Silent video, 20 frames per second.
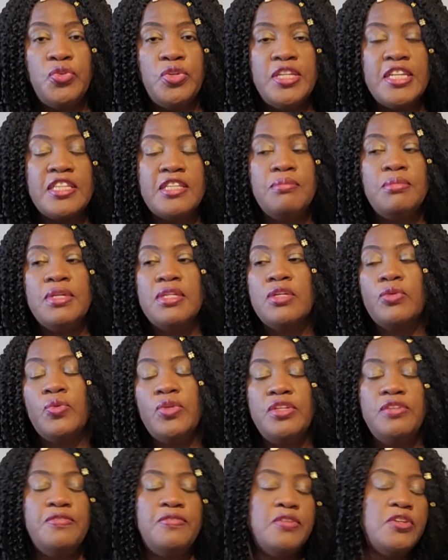It doesn't matter
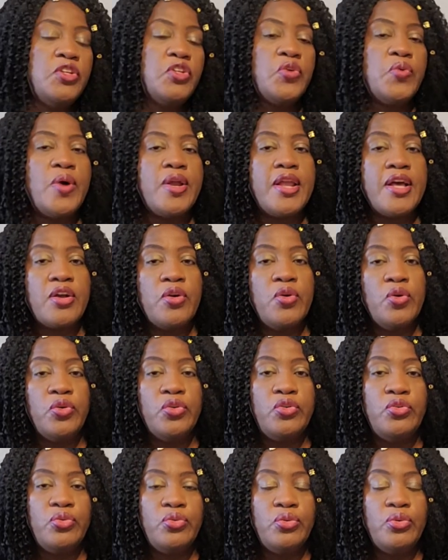which field you want to go
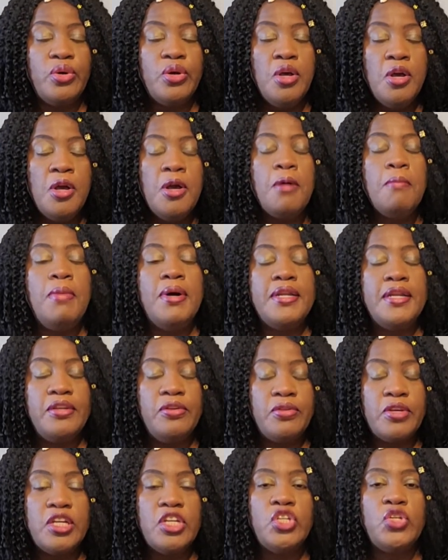to, but
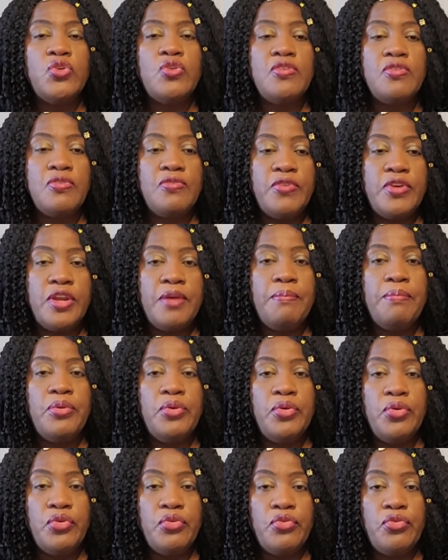education is very
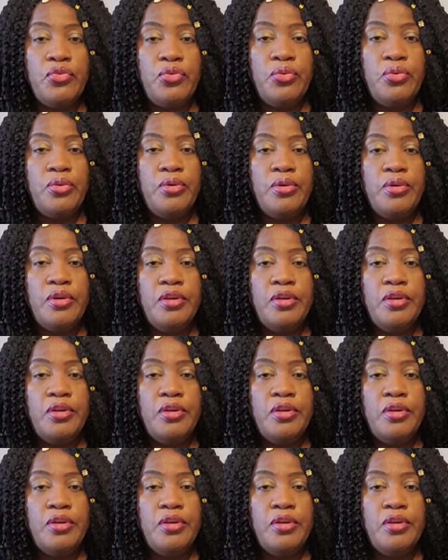beautiful.